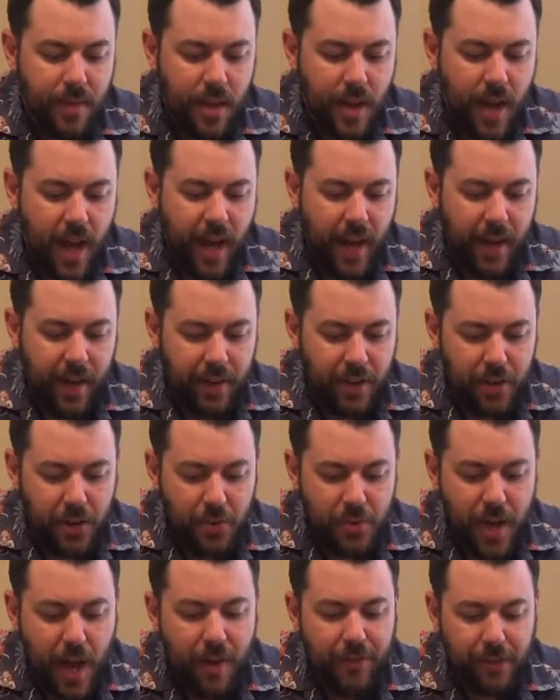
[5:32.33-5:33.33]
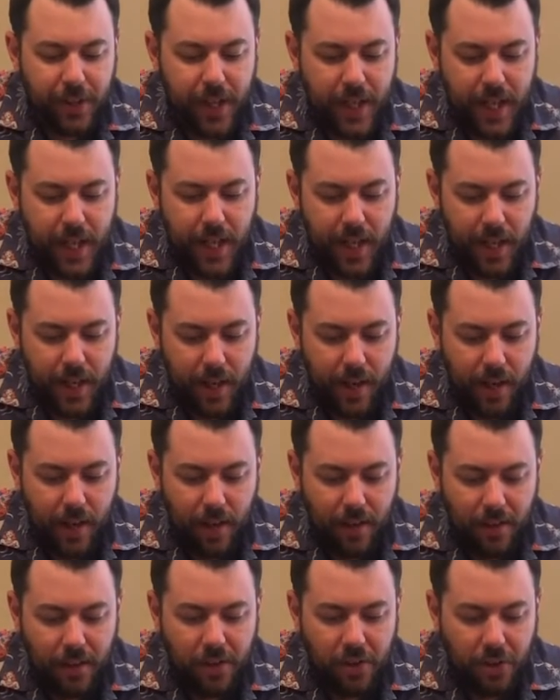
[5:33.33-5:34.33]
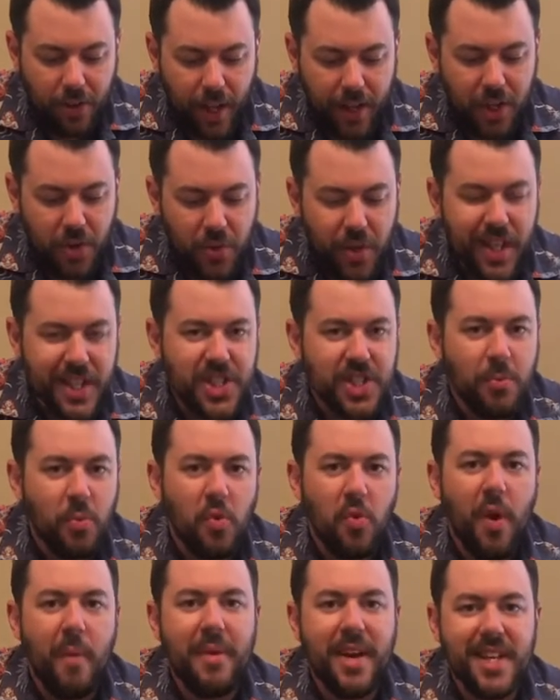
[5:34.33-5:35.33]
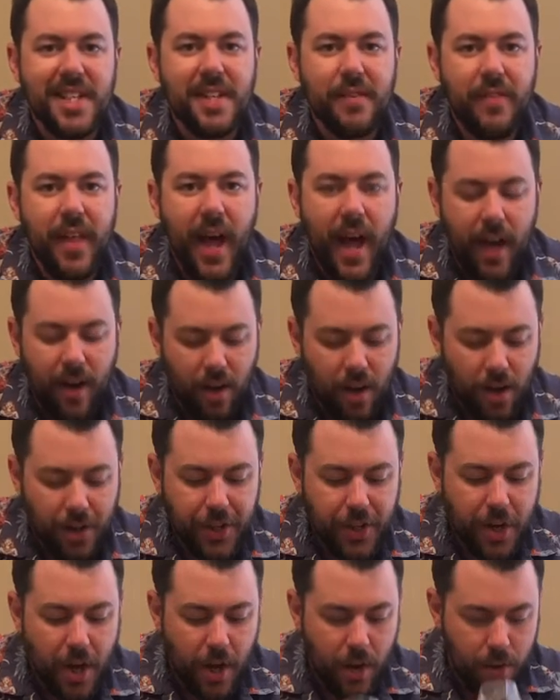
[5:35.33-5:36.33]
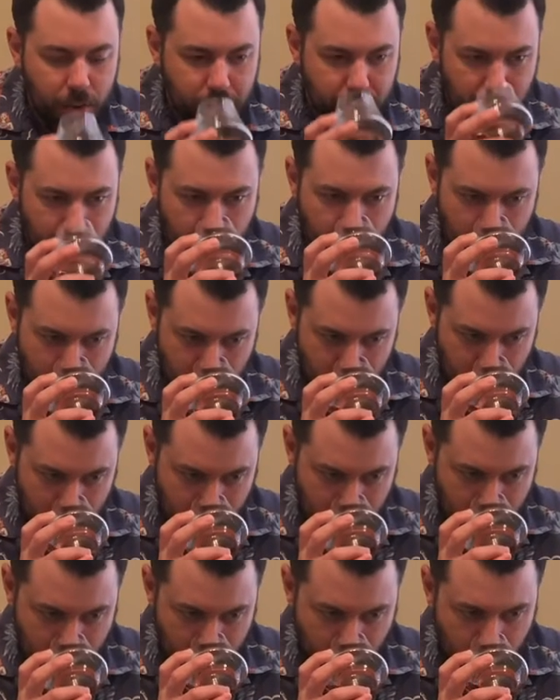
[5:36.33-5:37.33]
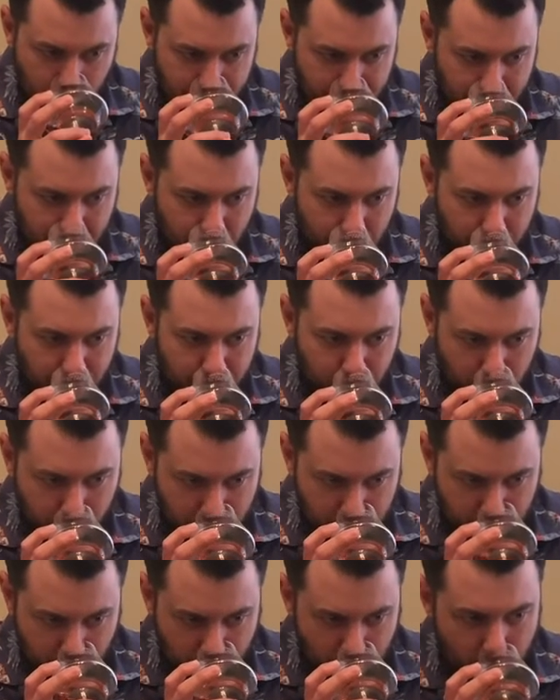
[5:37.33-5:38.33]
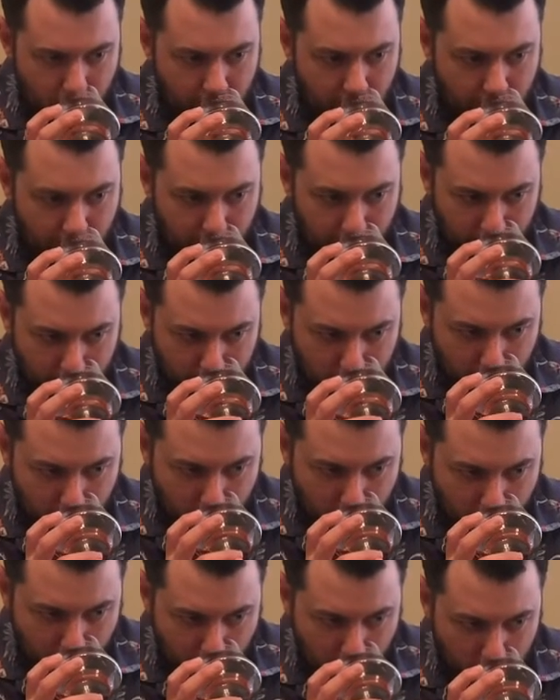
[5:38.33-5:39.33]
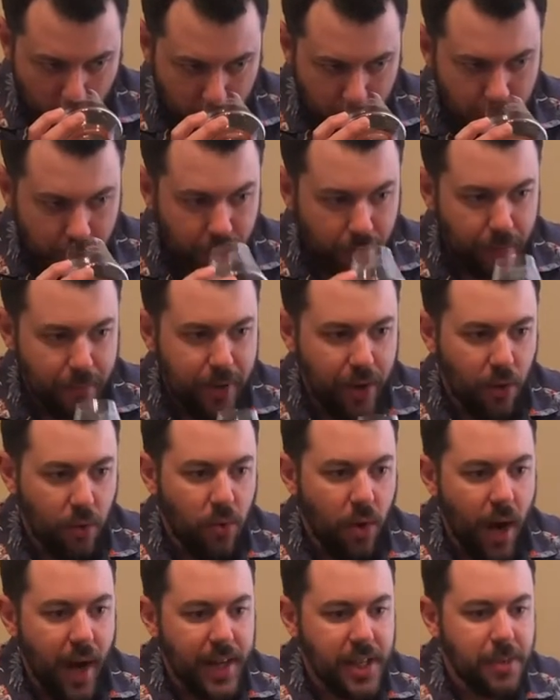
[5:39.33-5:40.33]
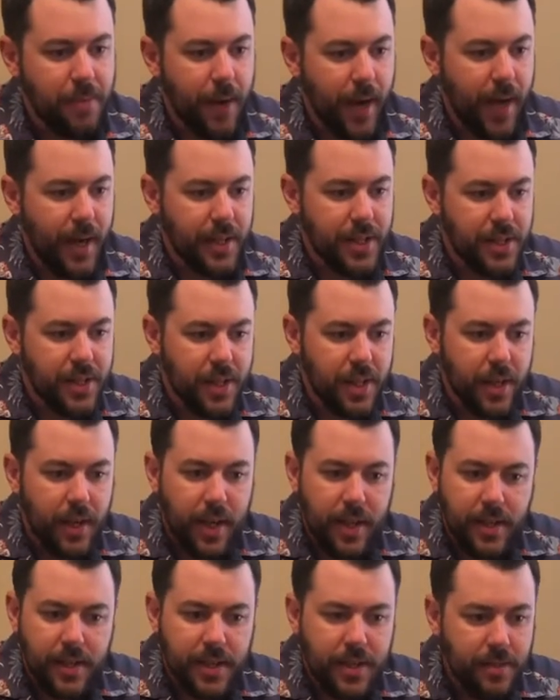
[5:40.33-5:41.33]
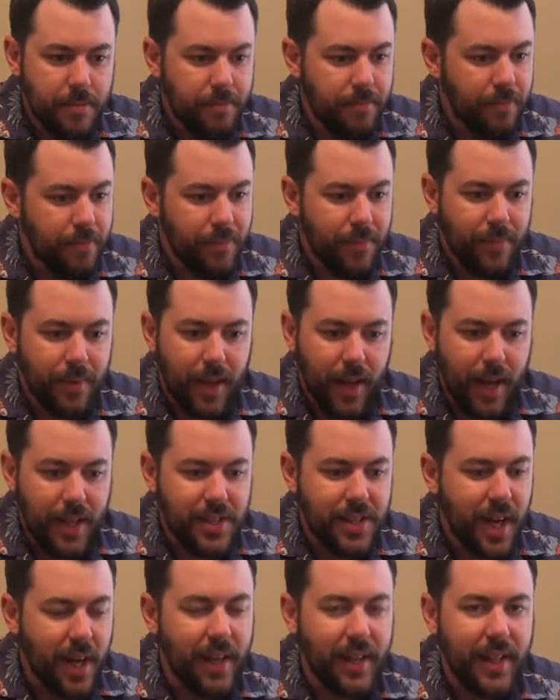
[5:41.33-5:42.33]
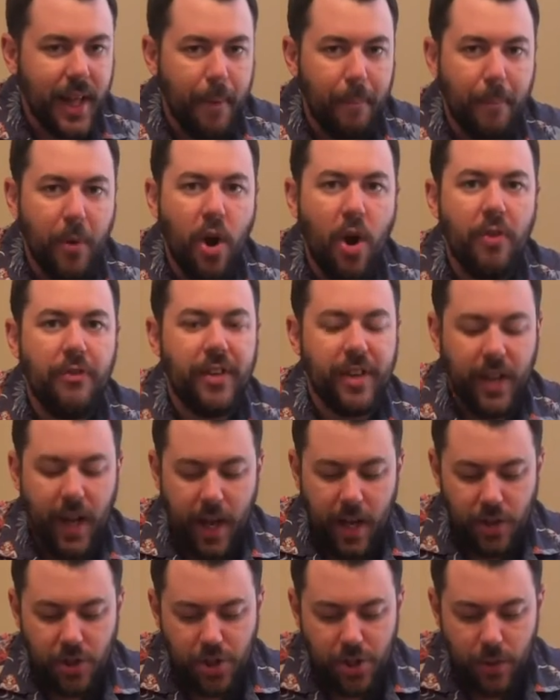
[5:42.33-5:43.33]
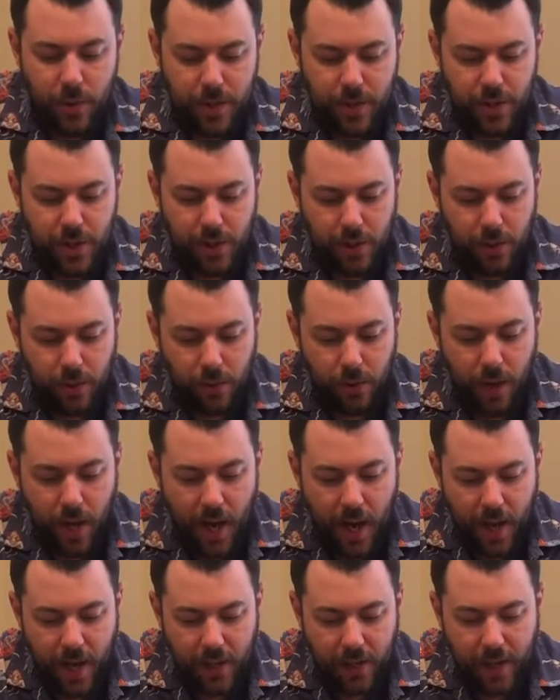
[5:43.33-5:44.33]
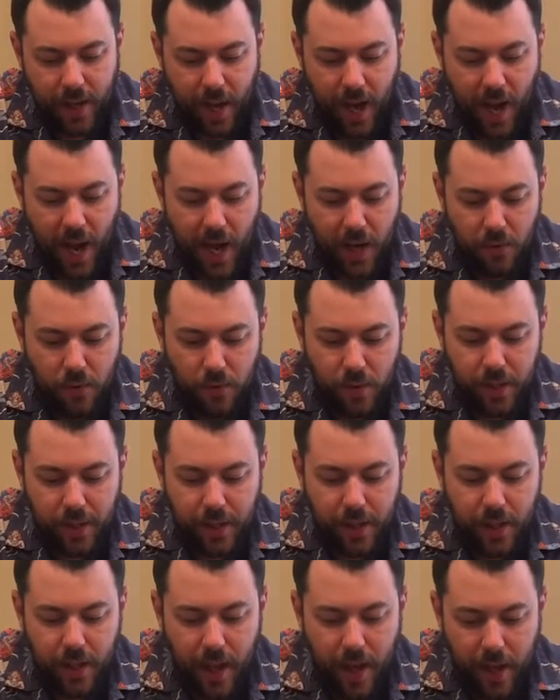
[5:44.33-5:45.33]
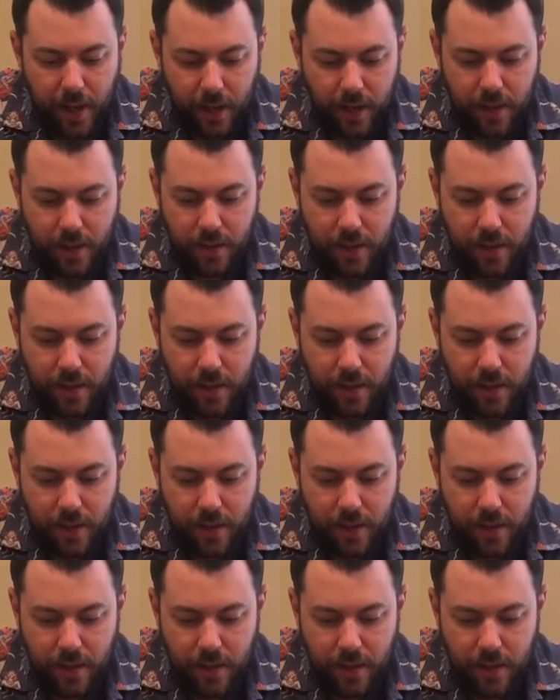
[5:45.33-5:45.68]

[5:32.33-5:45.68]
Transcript: and you definitely get a little, like you get some reminiscence of that on the nose with the Old Forester Rye. Good bit of rye spice. It's got like that perfect age to it too. I really like